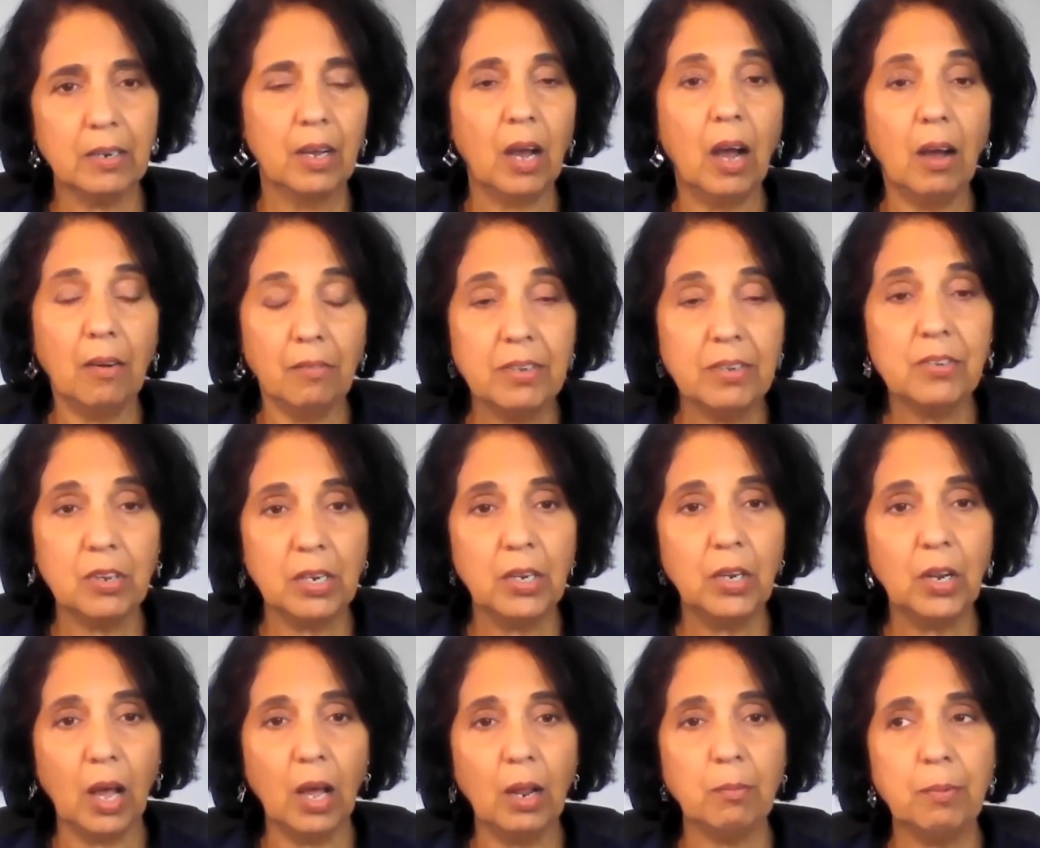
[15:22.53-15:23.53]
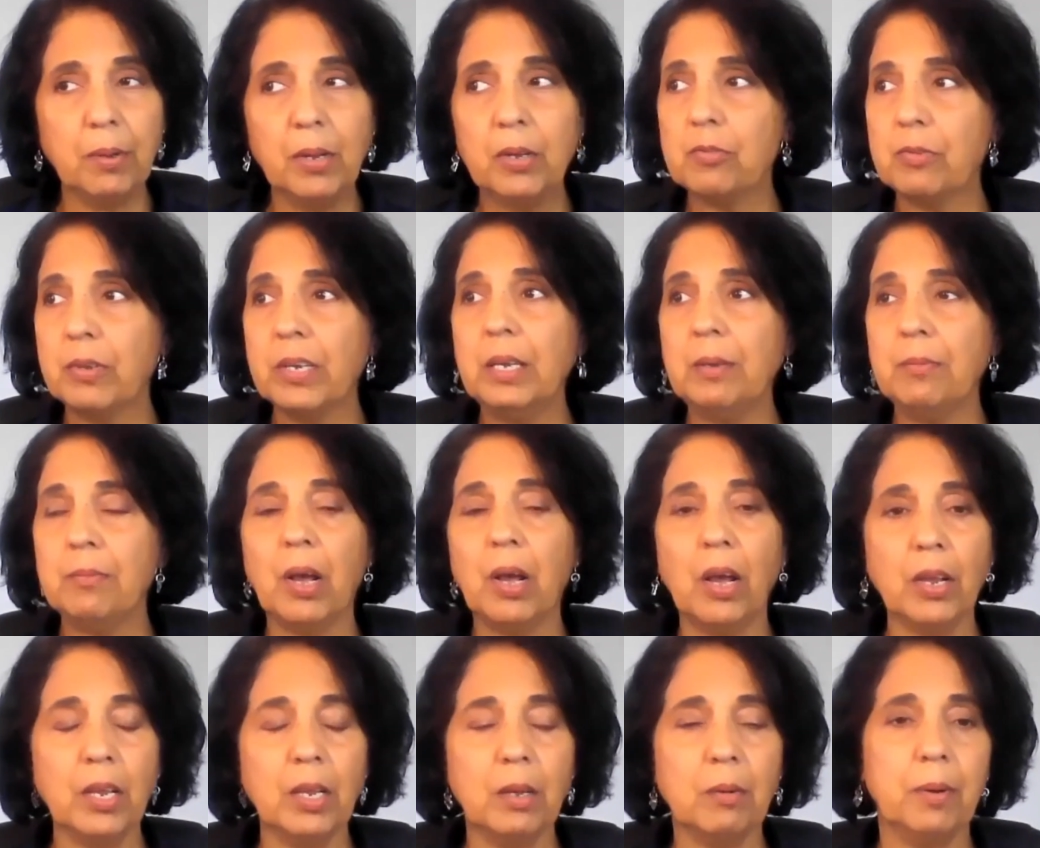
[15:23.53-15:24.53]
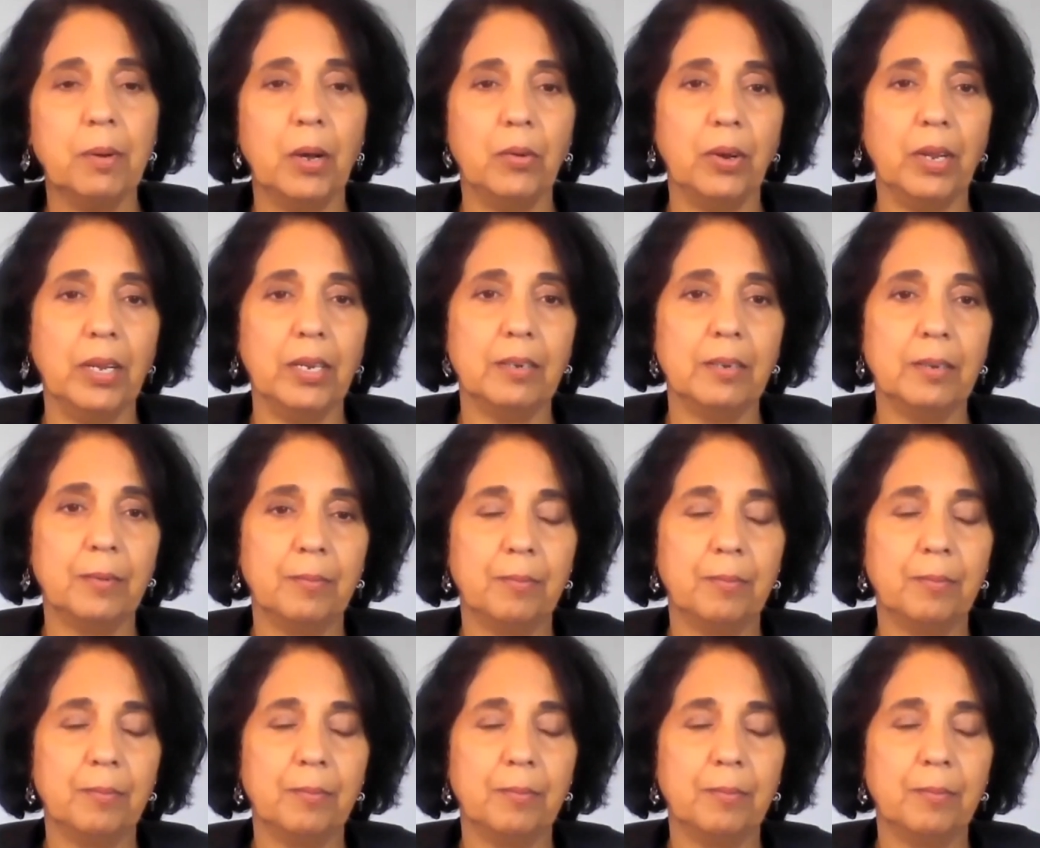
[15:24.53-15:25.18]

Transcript: Obviously not, because we keep talking about it.